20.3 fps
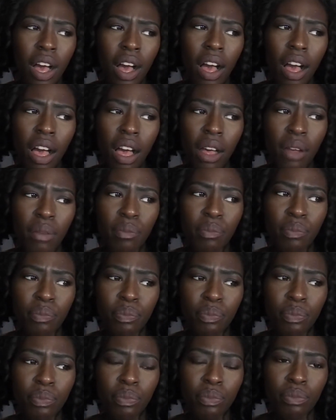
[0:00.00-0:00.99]

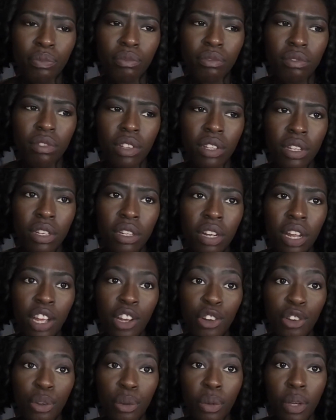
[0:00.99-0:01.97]
like
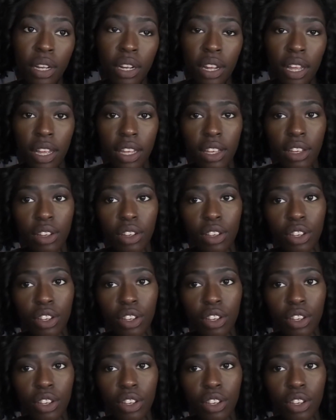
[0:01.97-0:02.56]
doing like,